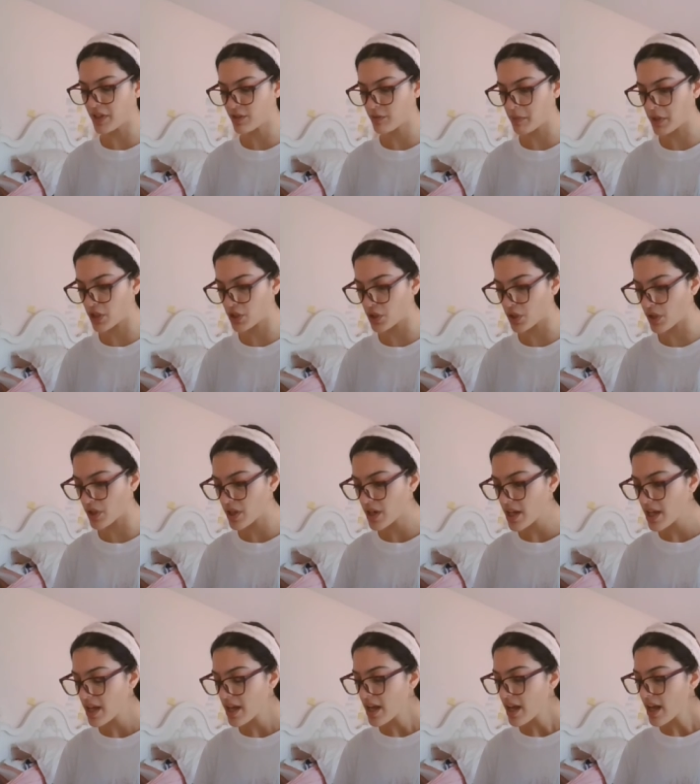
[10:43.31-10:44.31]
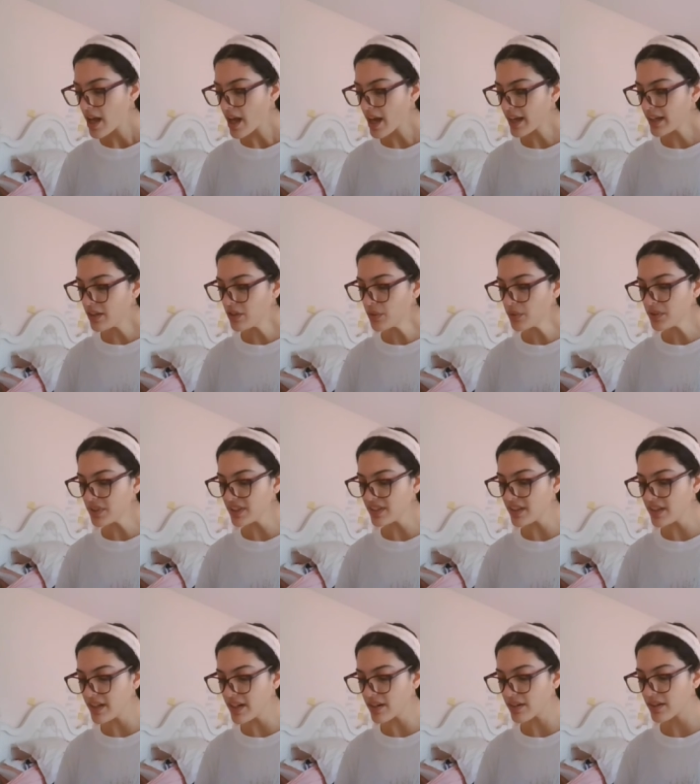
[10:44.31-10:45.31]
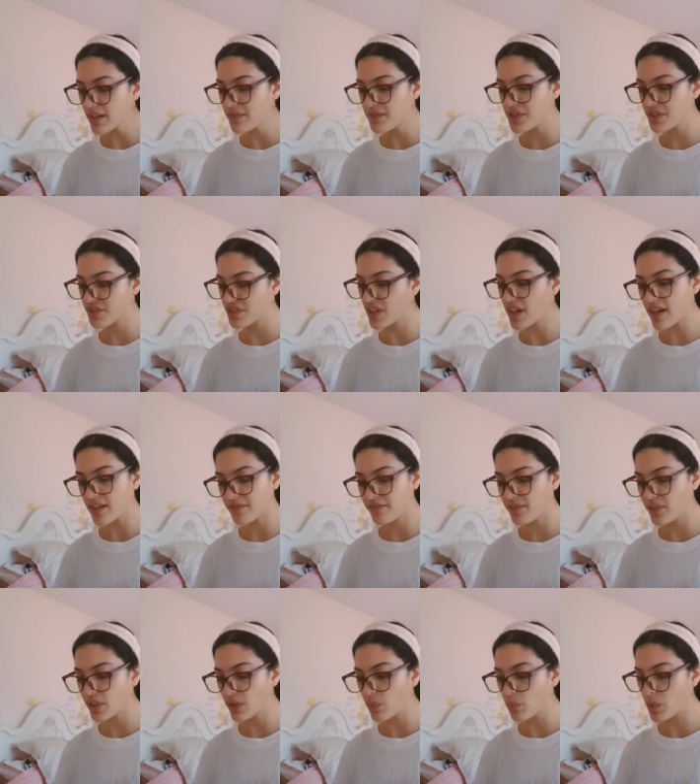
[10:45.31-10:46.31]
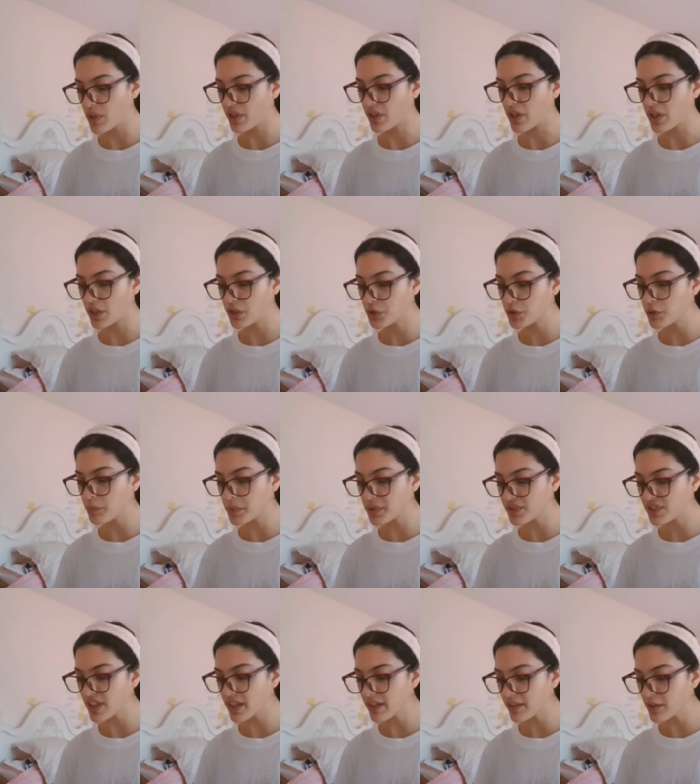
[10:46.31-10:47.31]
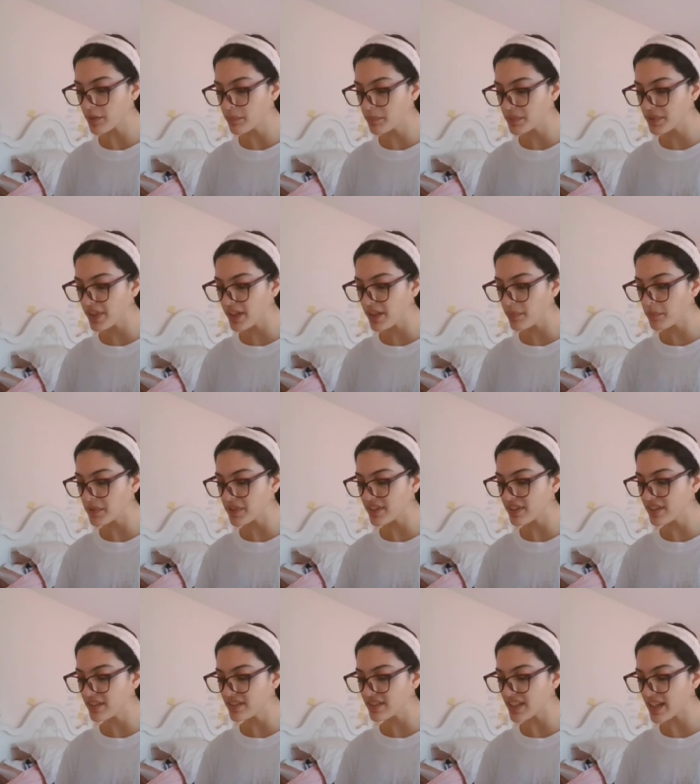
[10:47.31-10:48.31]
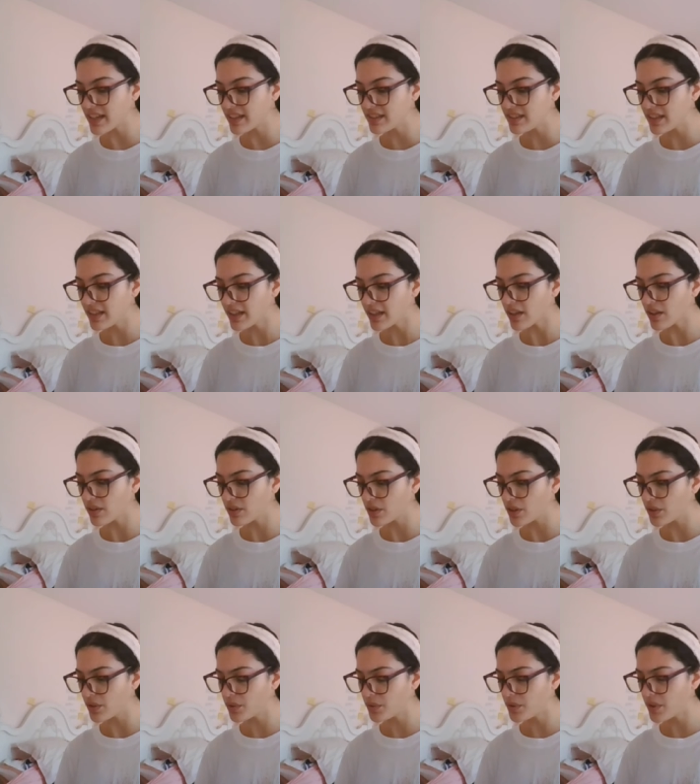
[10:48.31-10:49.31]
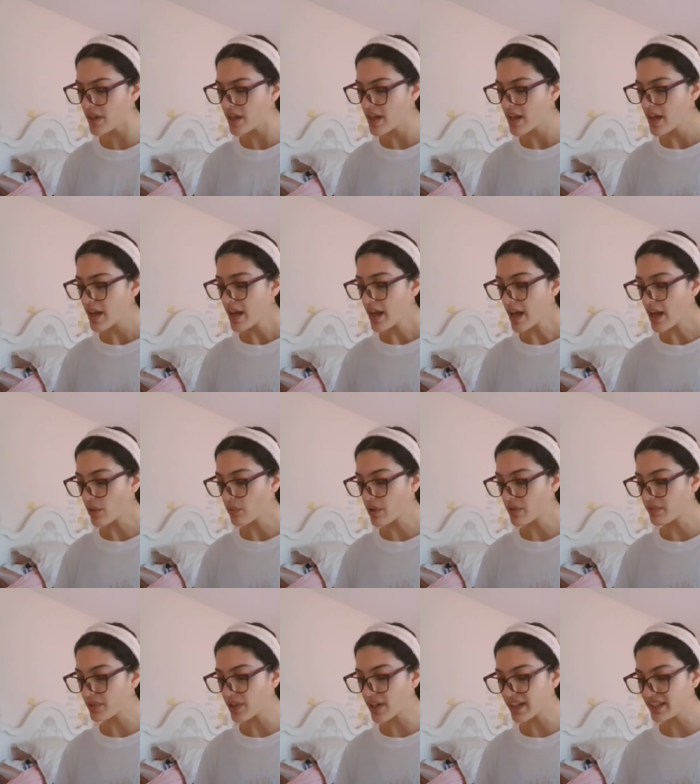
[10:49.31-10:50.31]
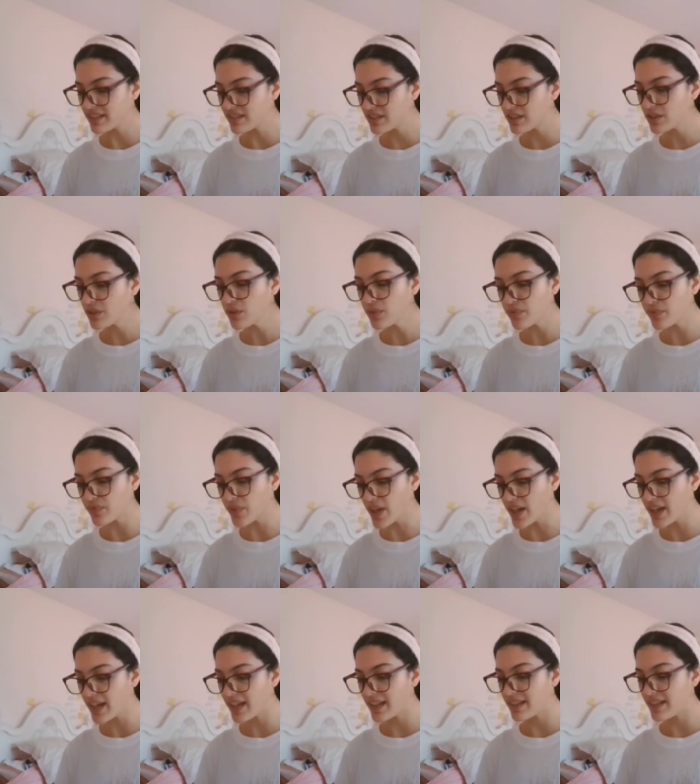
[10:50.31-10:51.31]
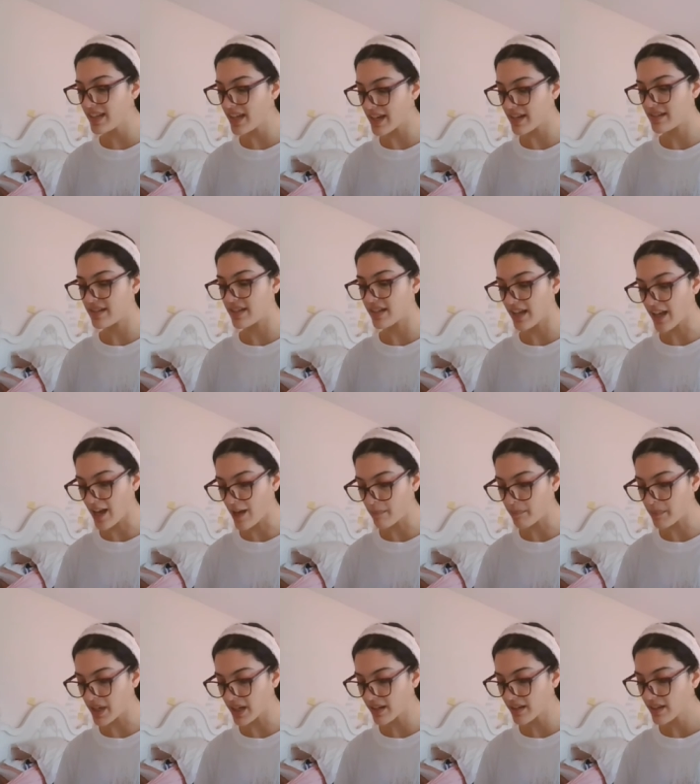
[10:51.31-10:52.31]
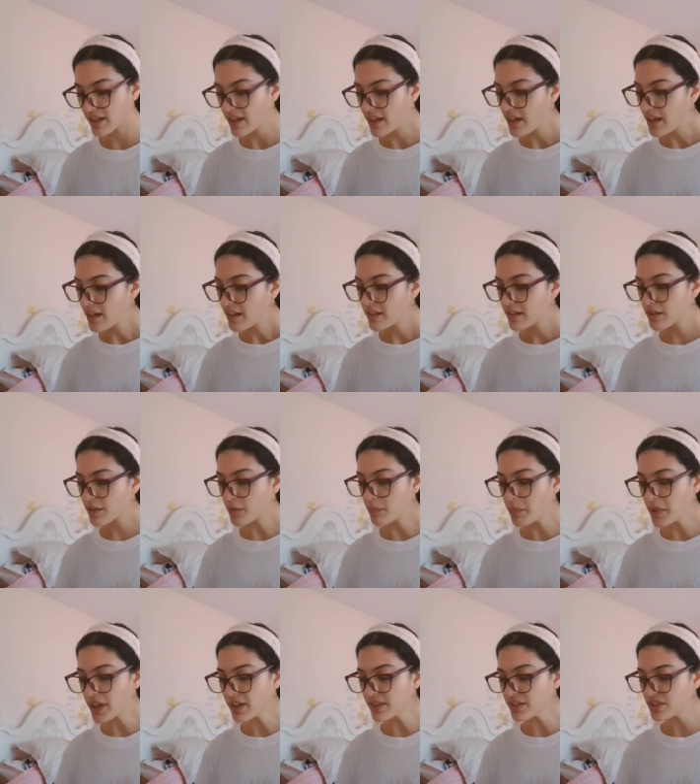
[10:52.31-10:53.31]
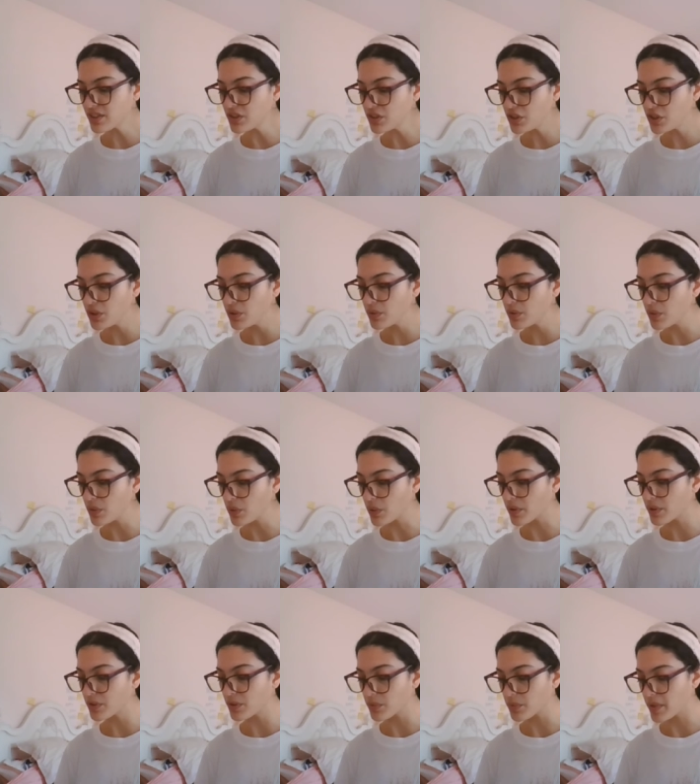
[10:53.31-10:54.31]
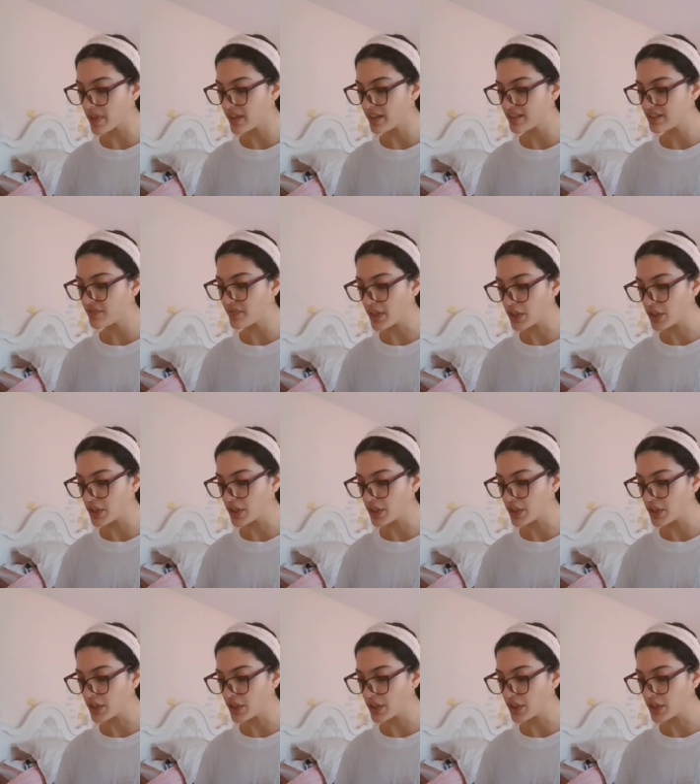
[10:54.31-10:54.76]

Best Picture. I know that the narrative does not feel 100% complete with this ending alone. However, I still find the ending epic the comparison to The Lord of the Rings,